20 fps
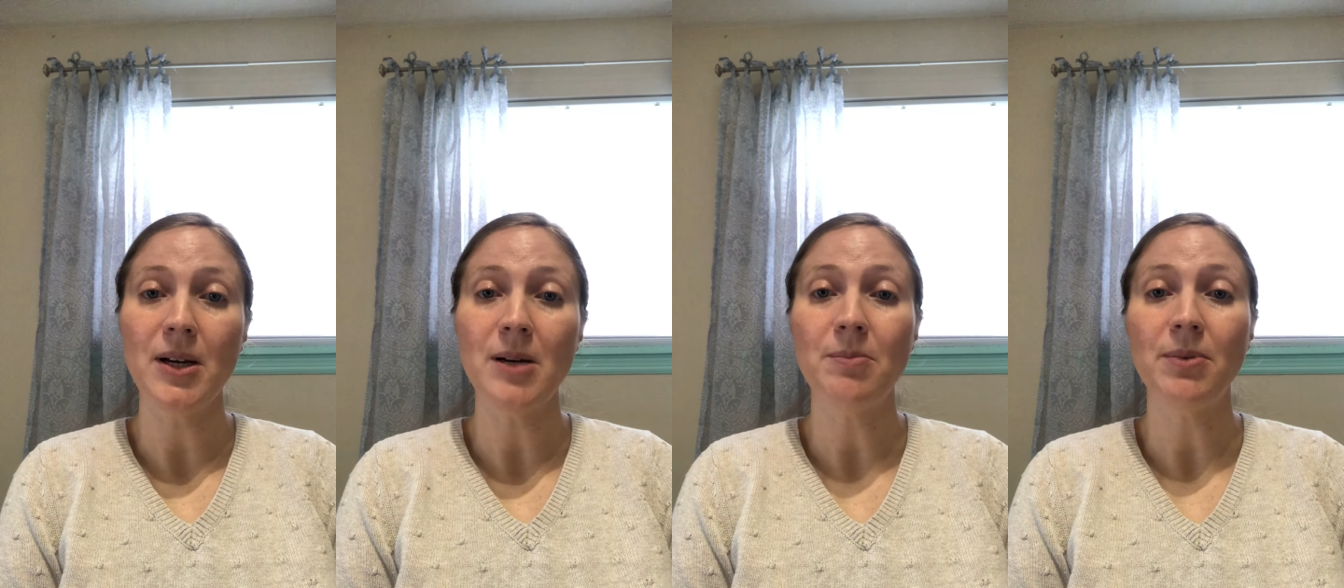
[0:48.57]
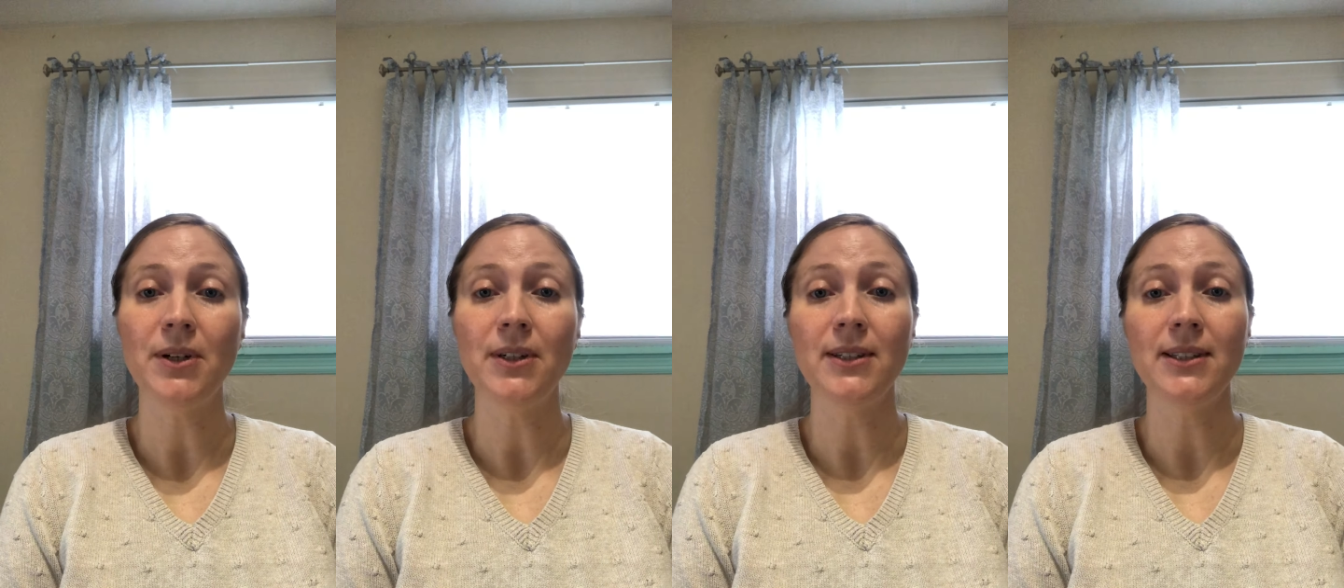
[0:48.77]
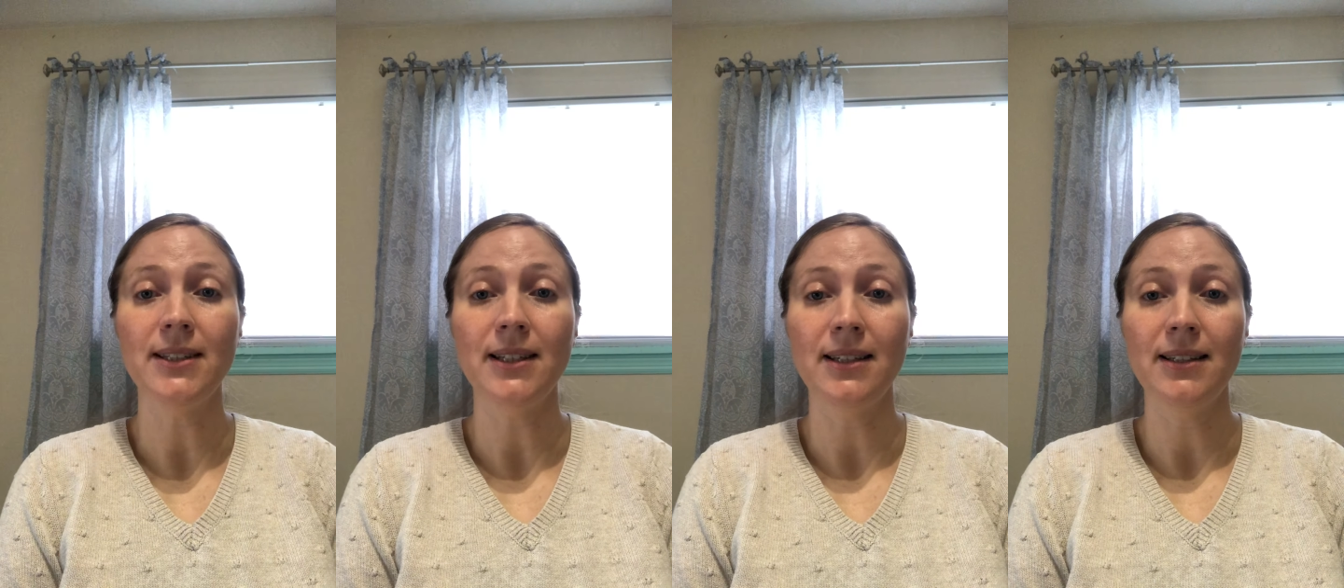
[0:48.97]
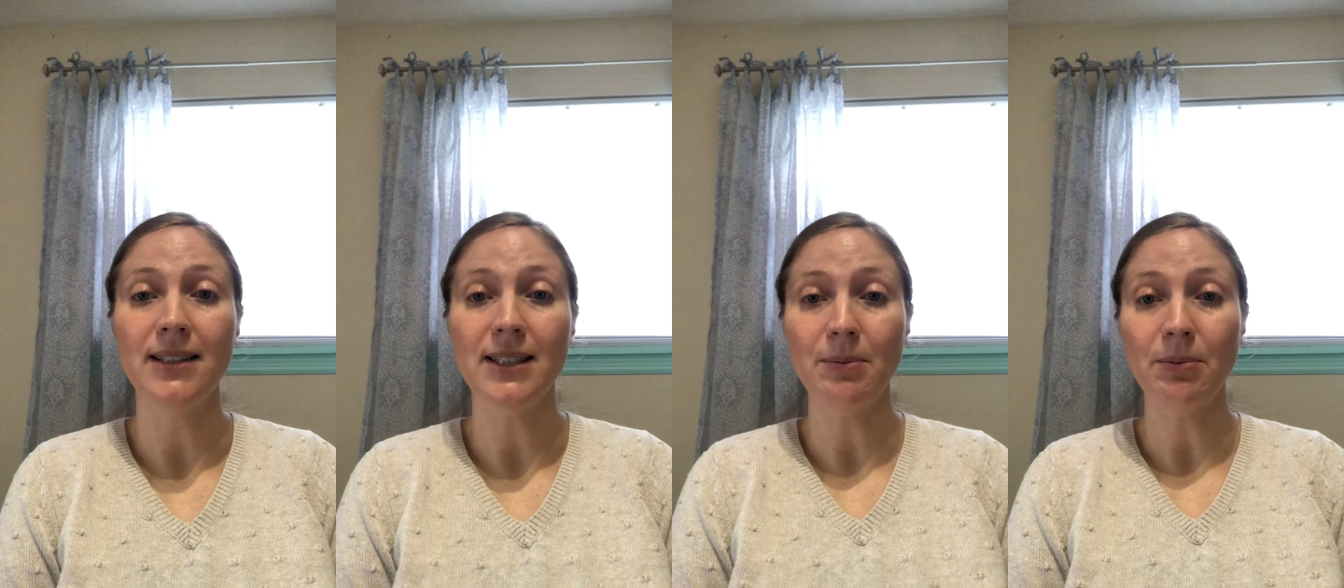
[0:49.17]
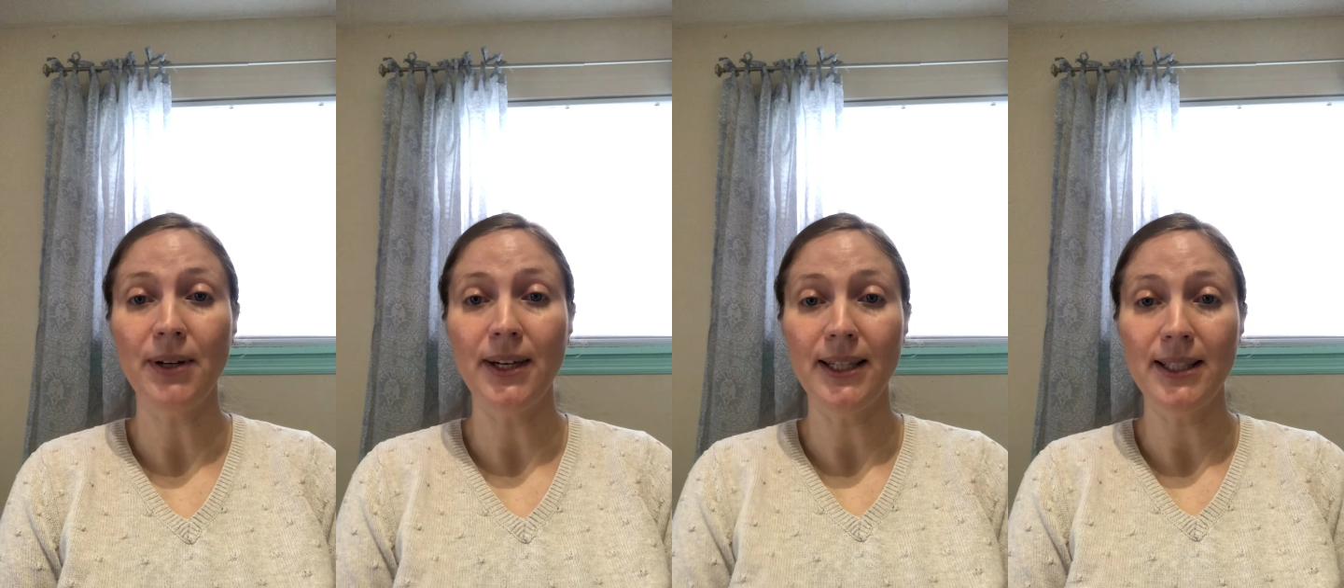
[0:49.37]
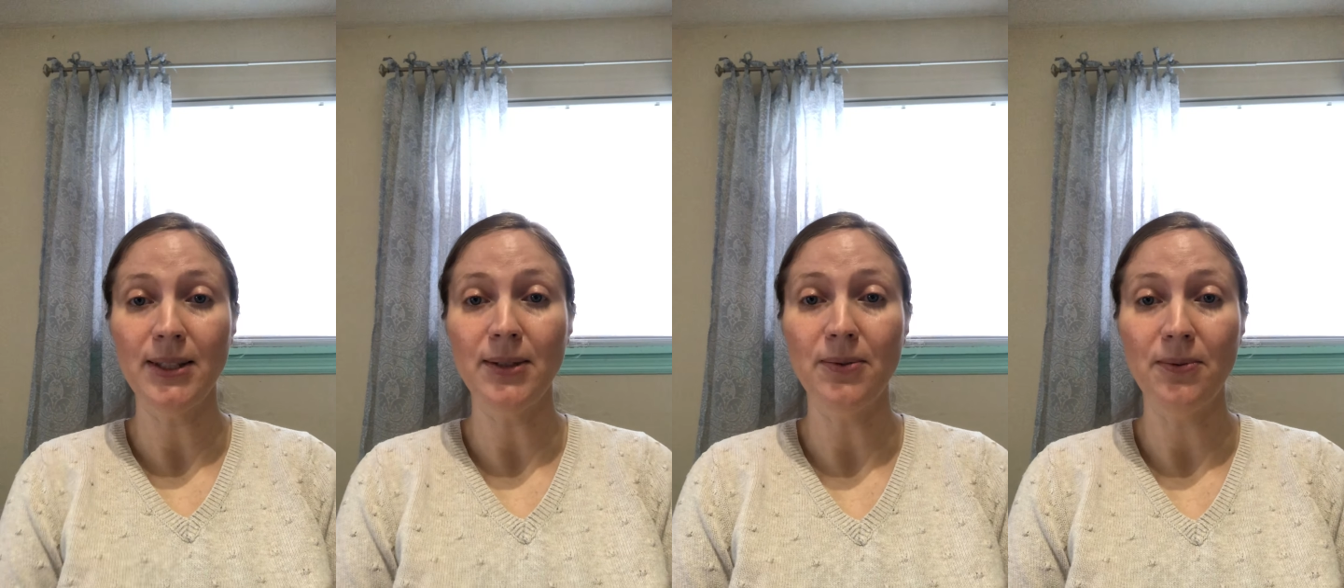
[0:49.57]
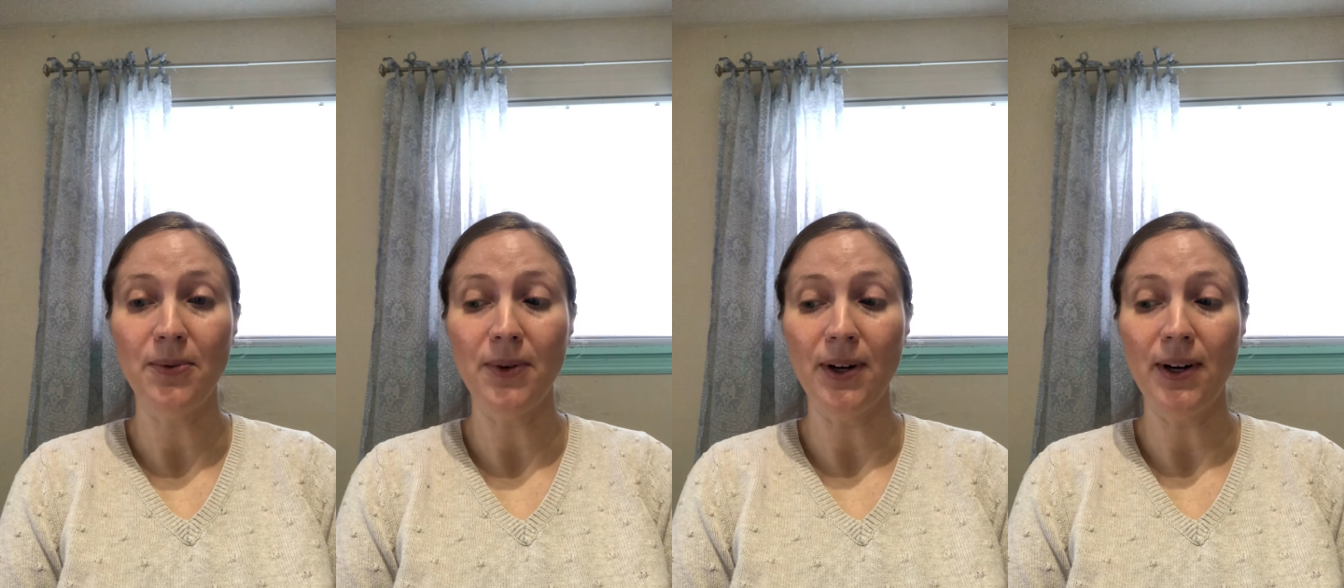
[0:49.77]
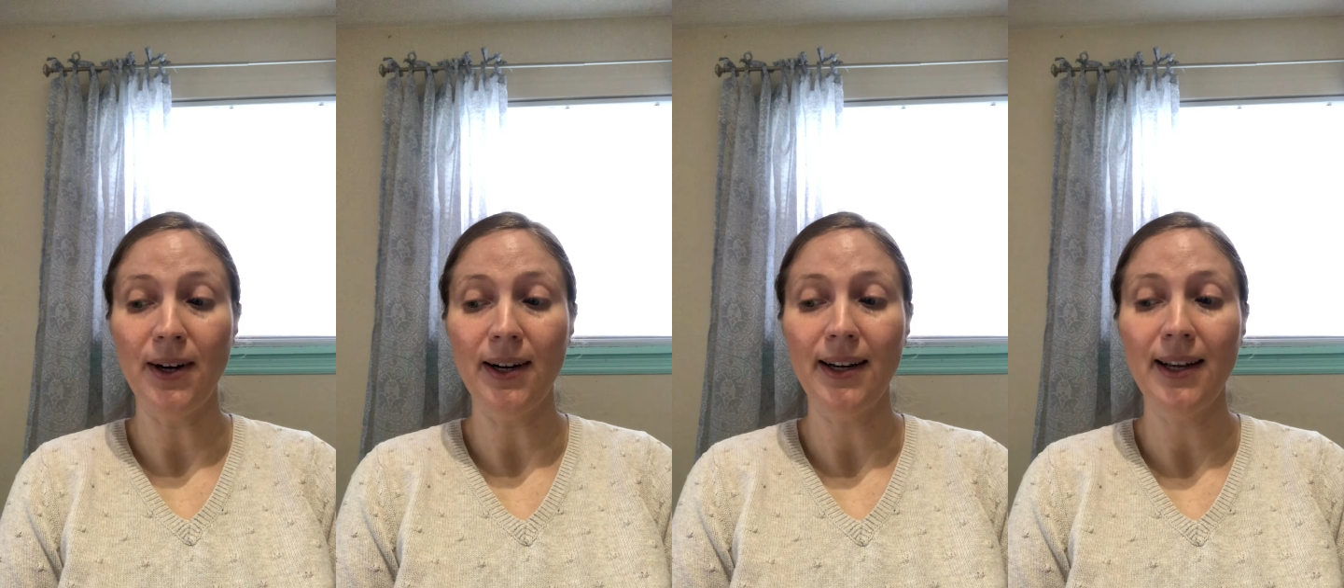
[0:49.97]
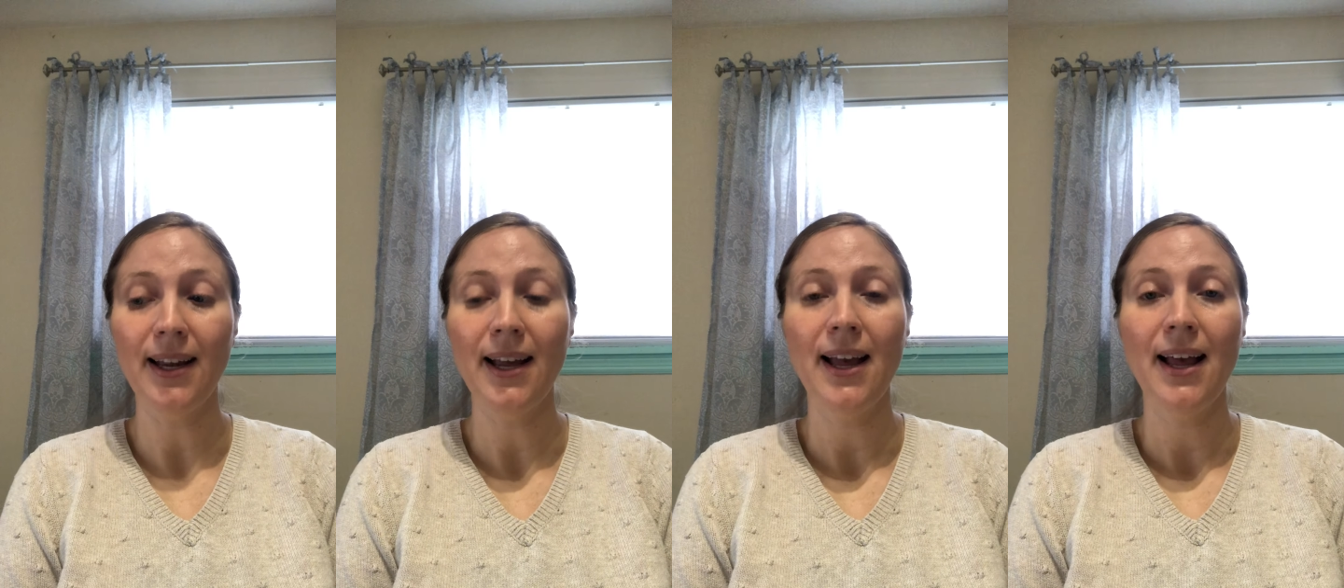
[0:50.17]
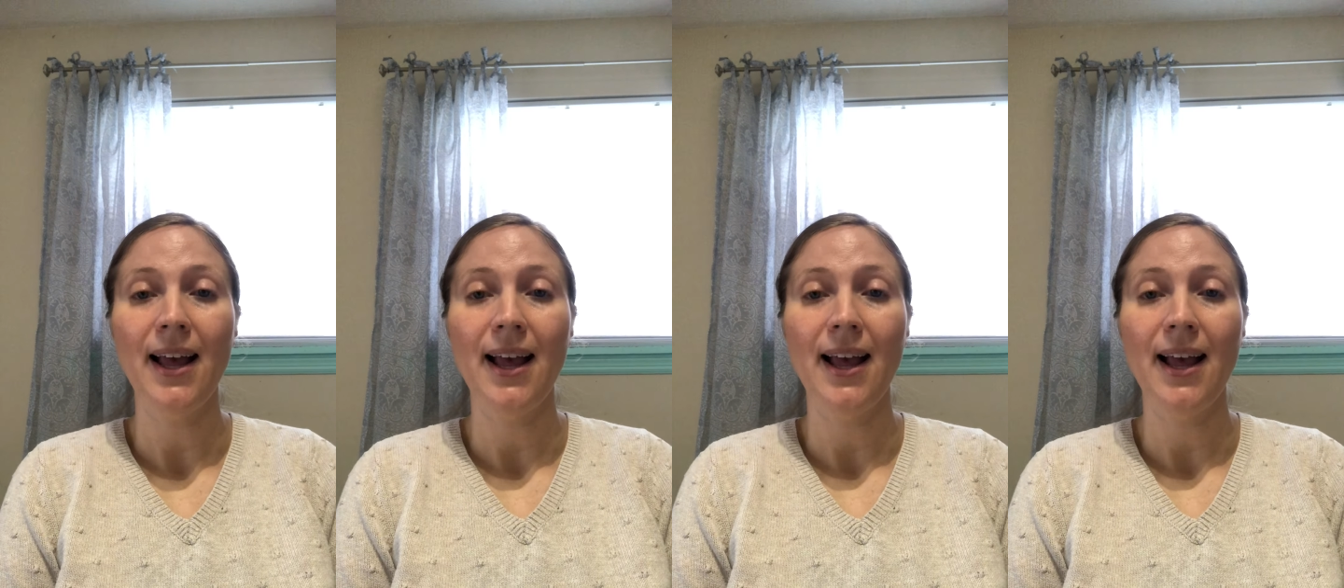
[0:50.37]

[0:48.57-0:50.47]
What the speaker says: a person's place of work